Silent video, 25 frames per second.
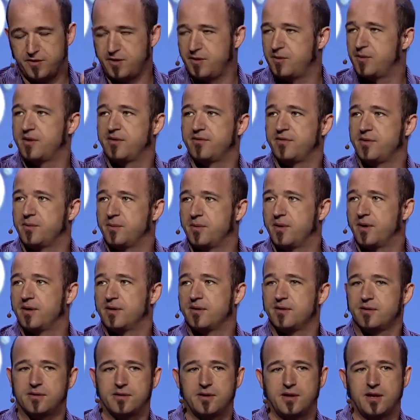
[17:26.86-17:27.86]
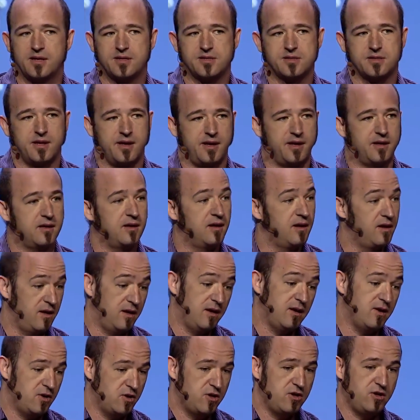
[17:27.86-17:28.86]
and do whatever you want. It's like
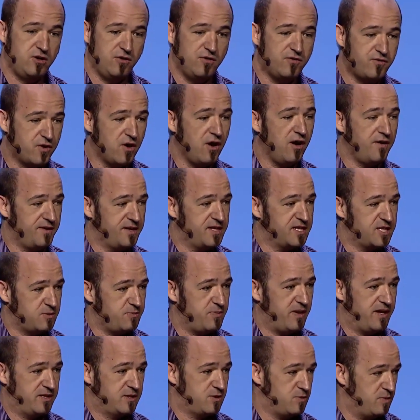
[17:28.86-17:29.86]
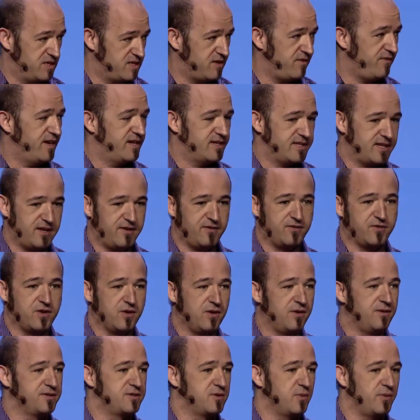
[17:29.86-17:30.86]
you've got this specific set of
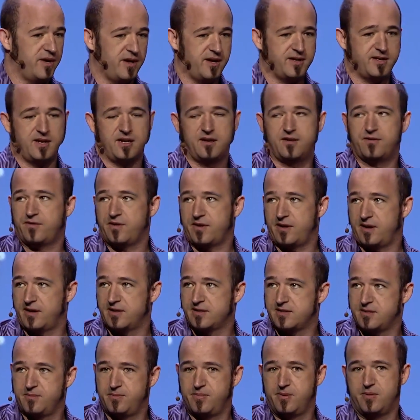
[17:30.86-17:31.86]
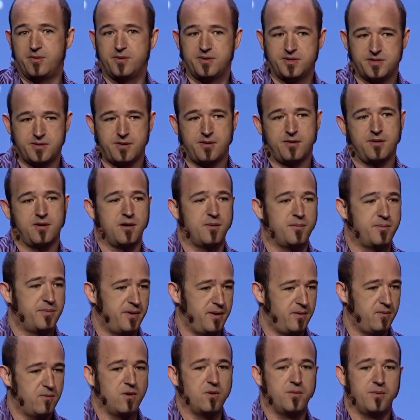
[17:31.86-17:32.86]
goals that we identify as important to our
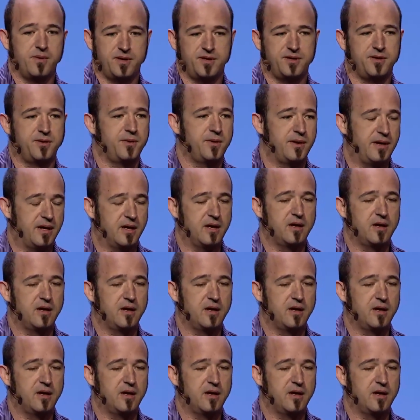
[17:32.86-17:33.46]
company and what we're doing,